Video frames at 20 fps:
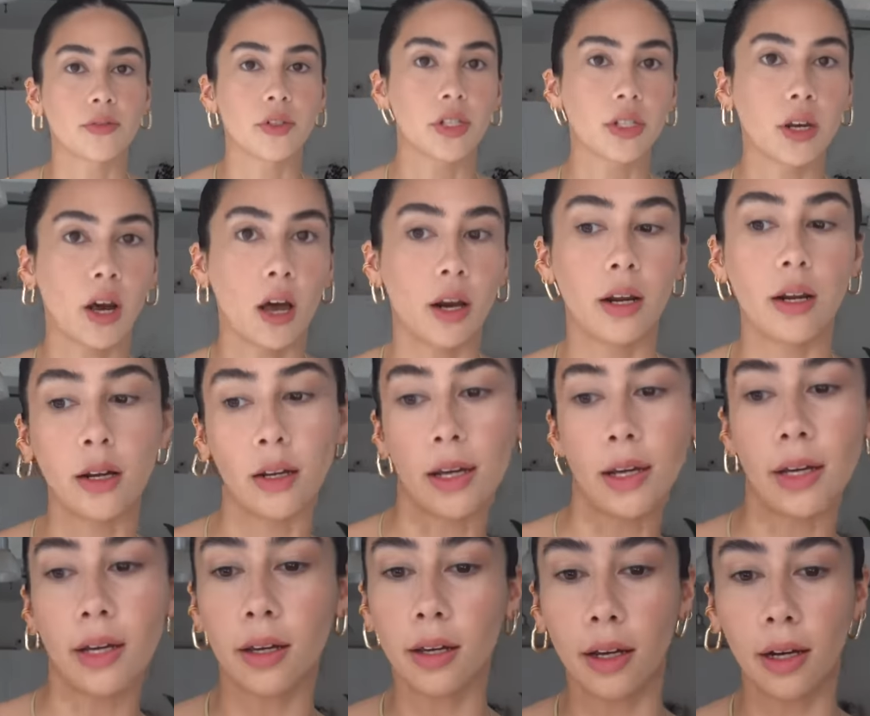I've just gone and
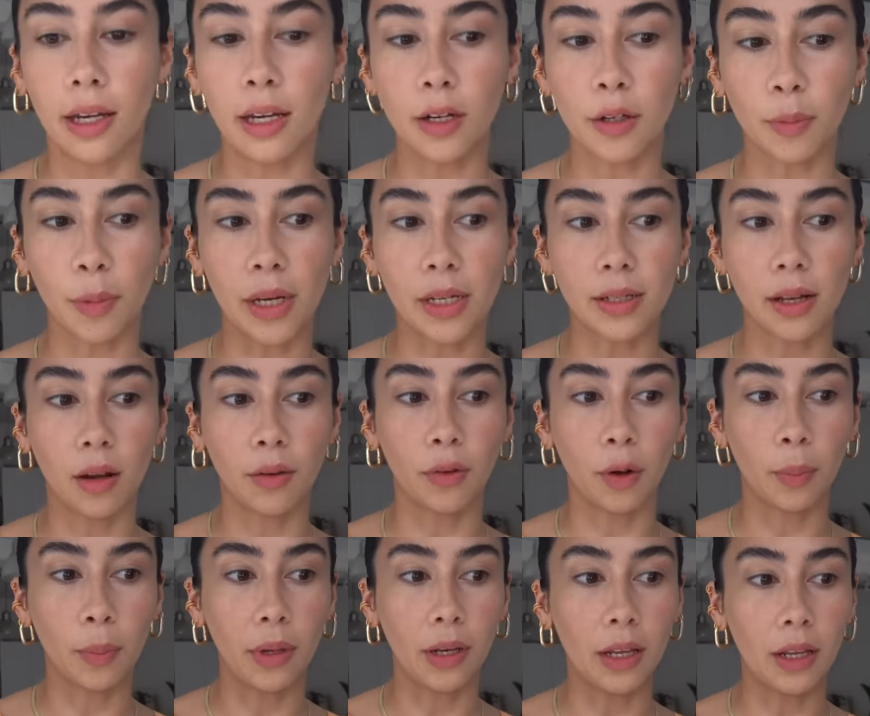like cleaned myself
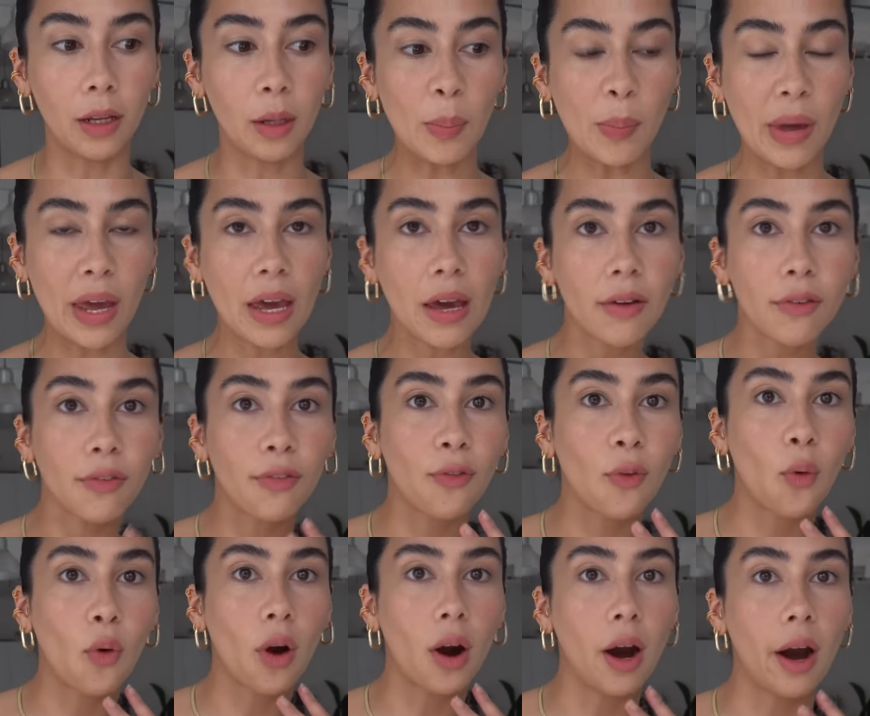up a little bit
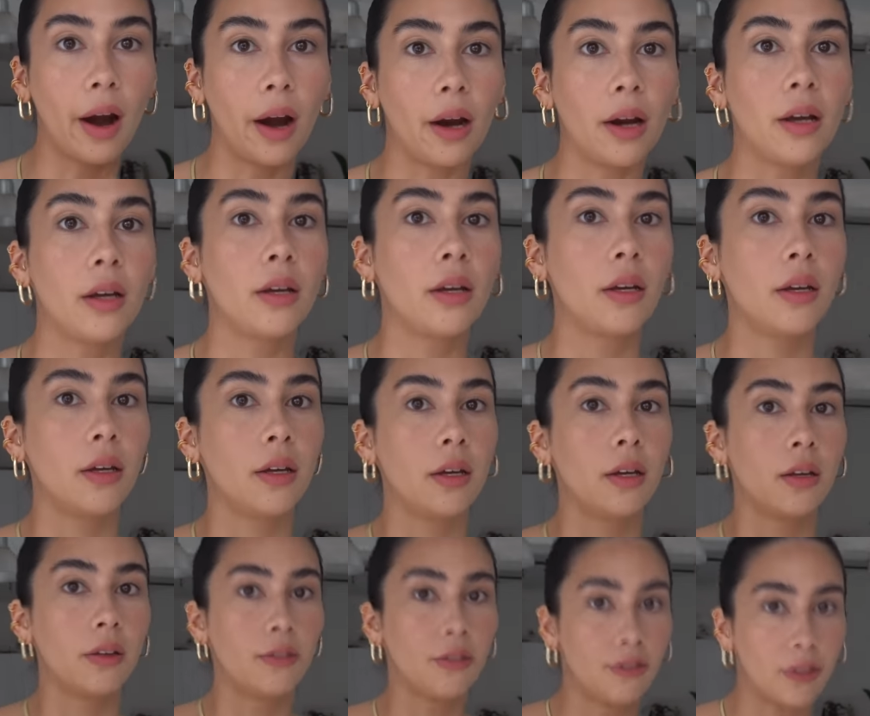for
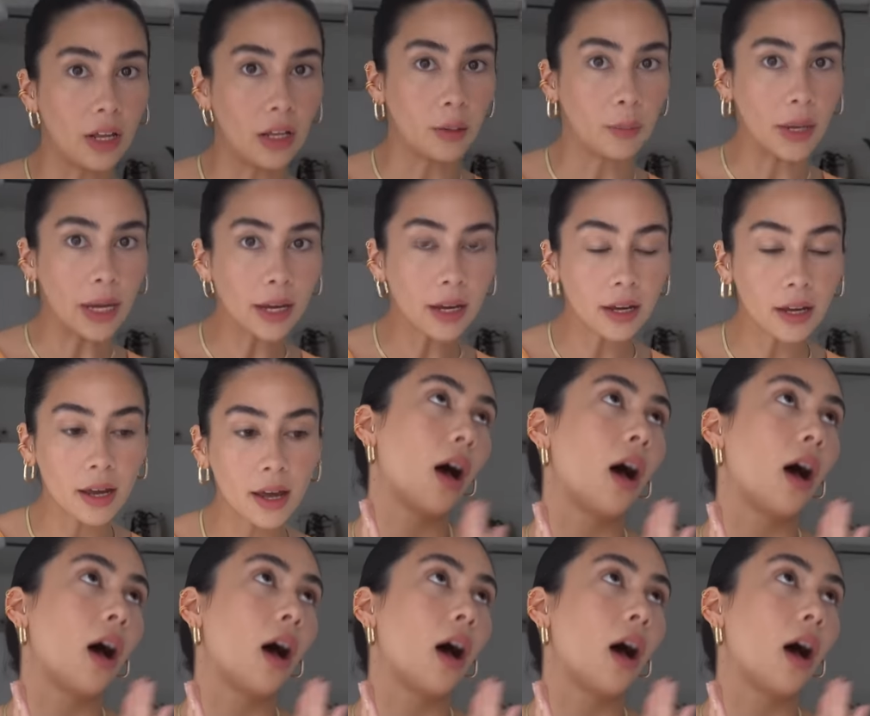filming.